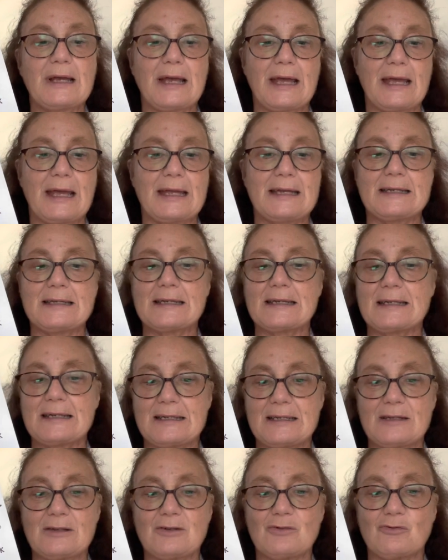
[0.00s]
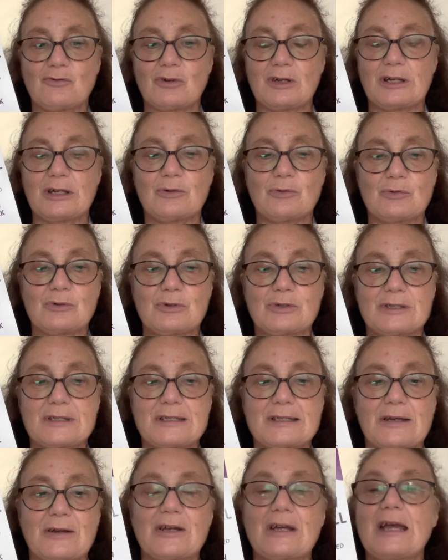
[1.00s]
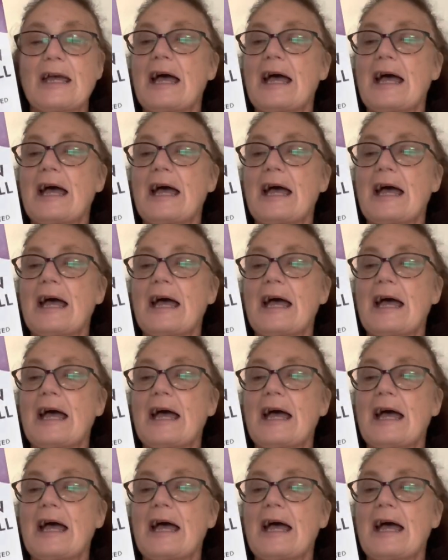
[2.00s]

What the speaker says: and it is really good. So